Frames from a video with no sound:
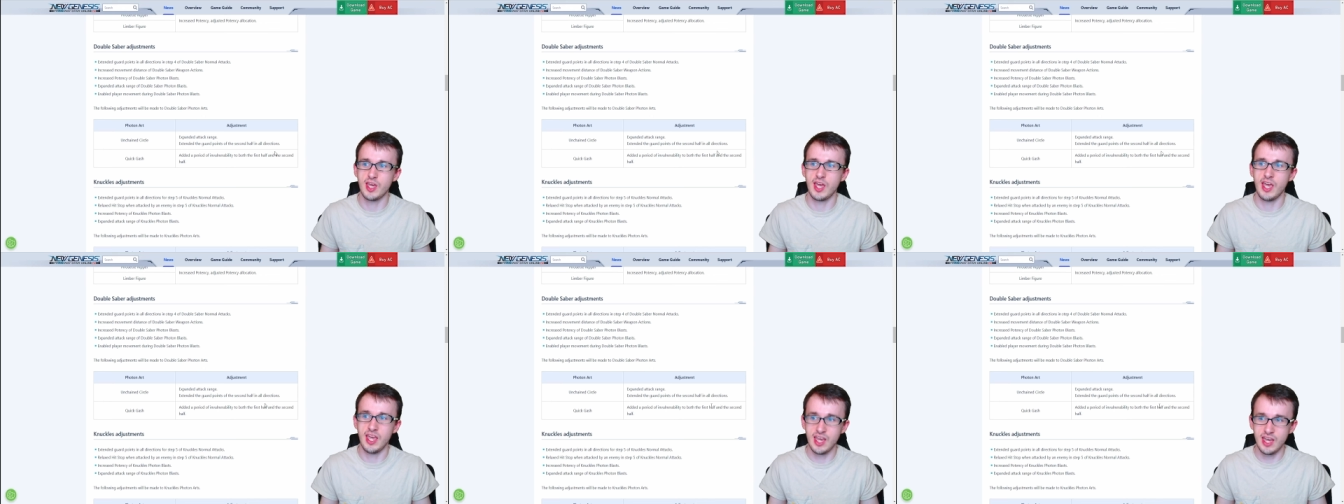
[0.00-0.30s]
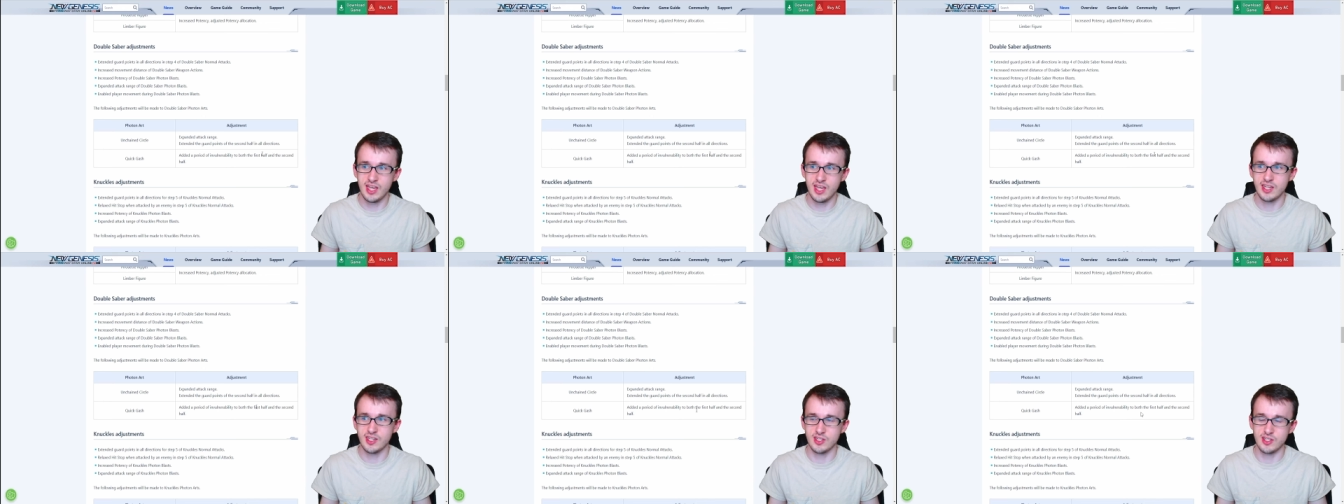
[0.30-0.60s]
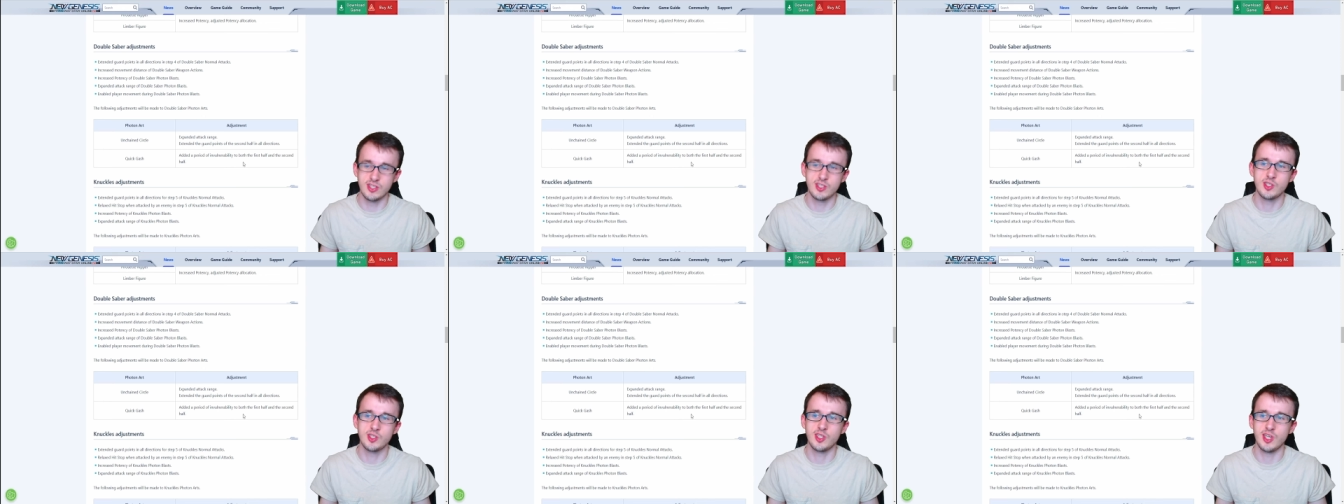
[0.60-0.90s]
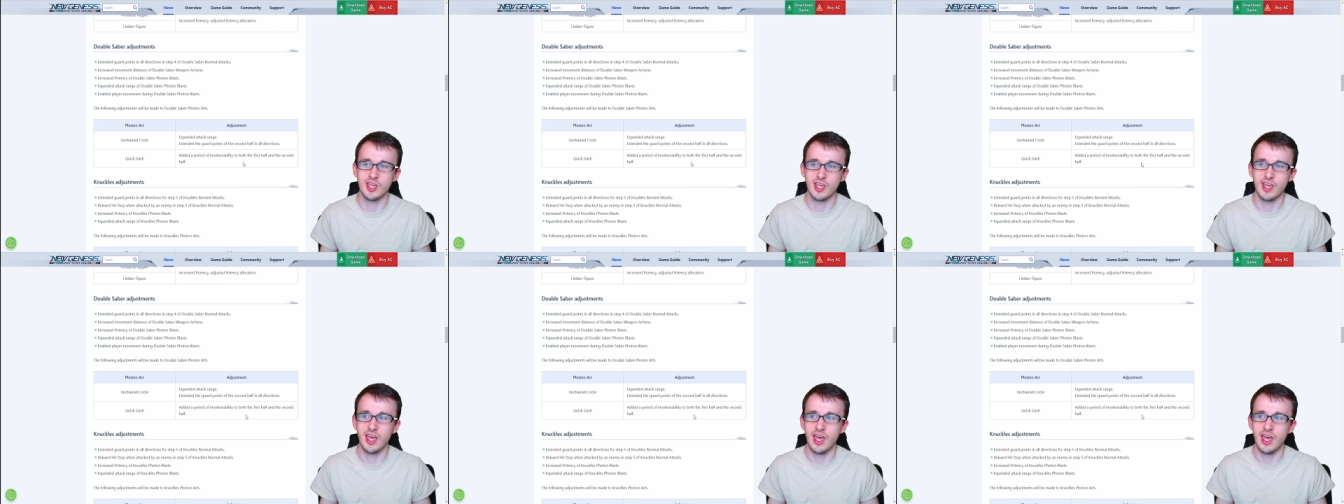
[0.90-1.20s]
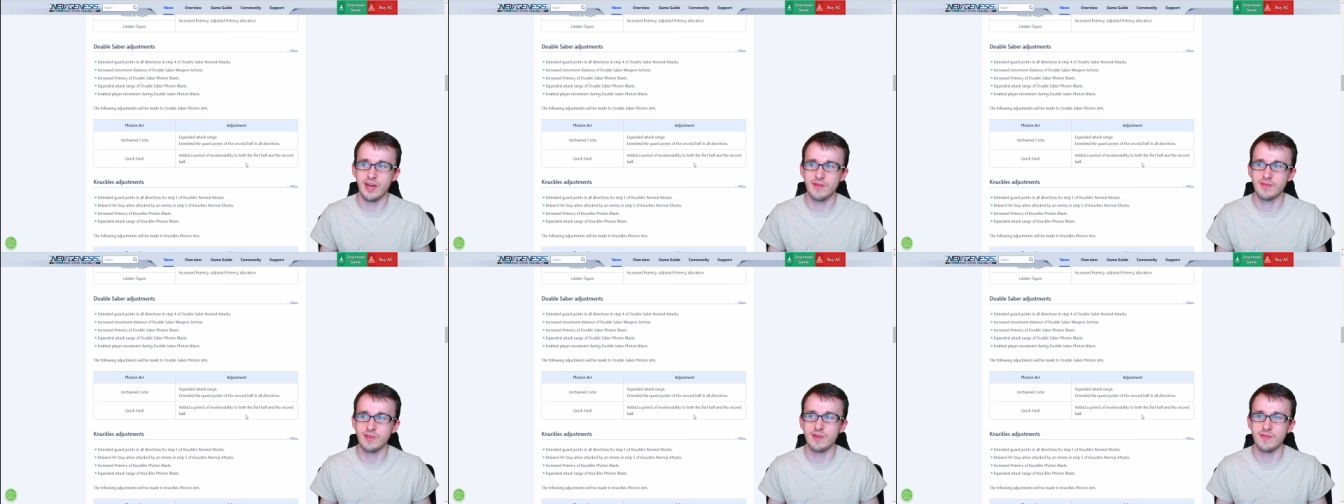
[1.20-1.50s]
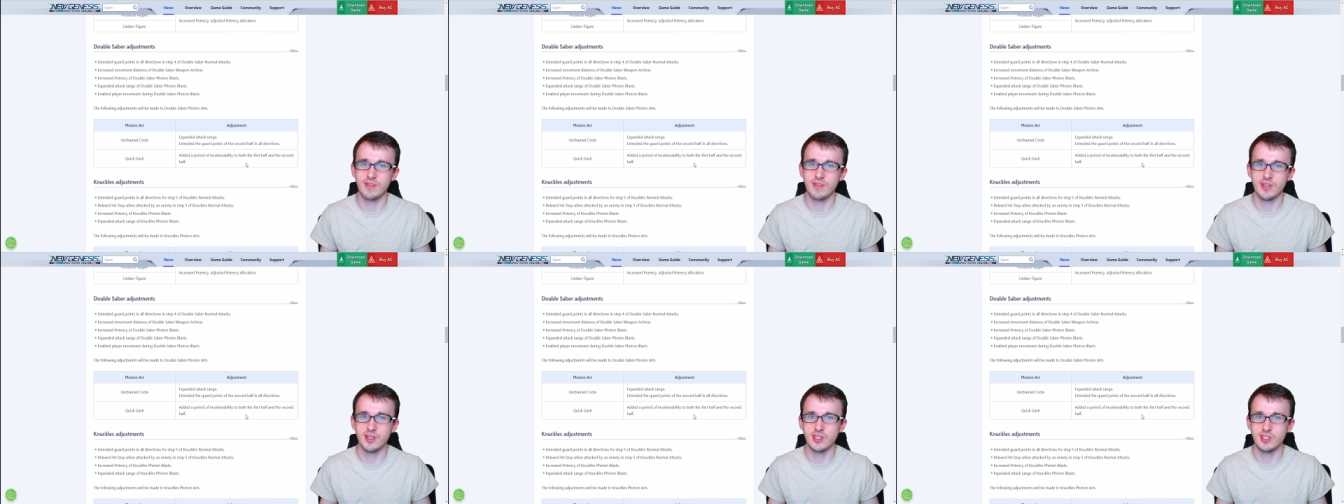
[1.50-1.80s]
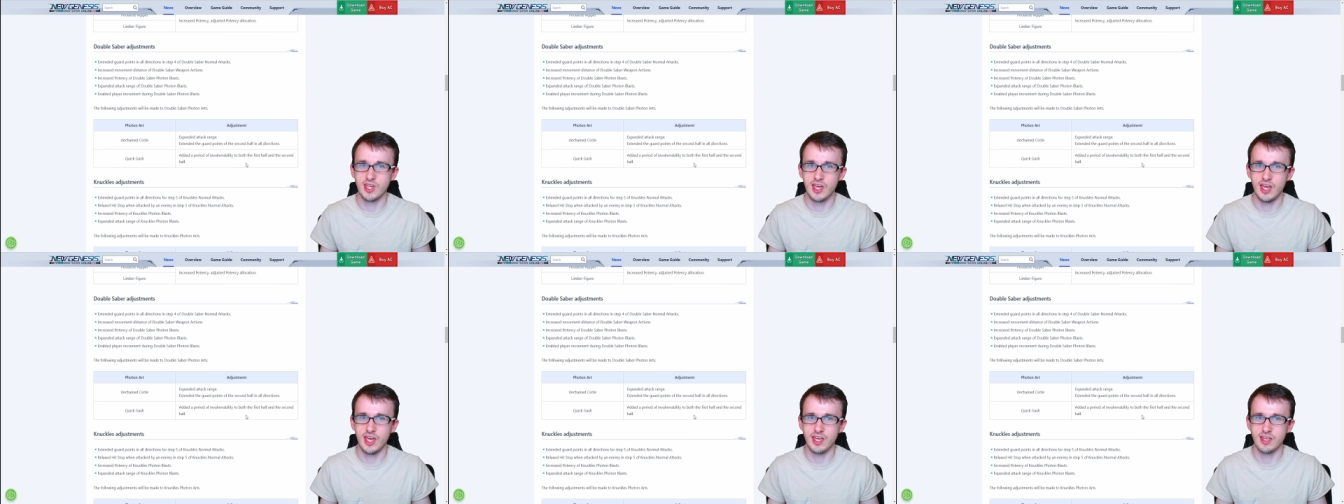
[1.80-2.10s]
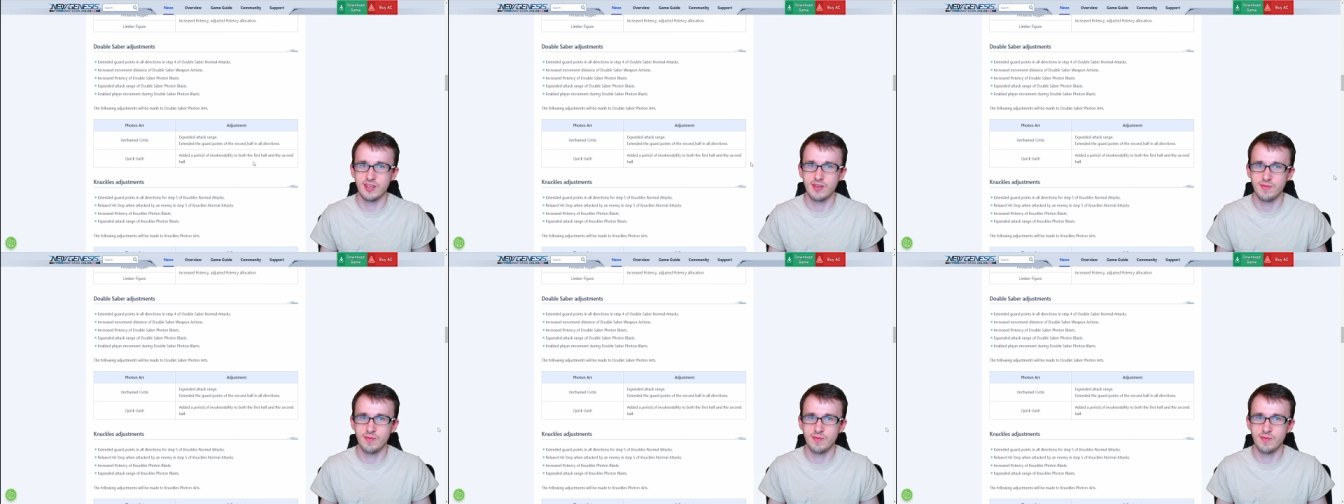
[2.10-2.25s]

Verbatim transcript: and second half of the attack.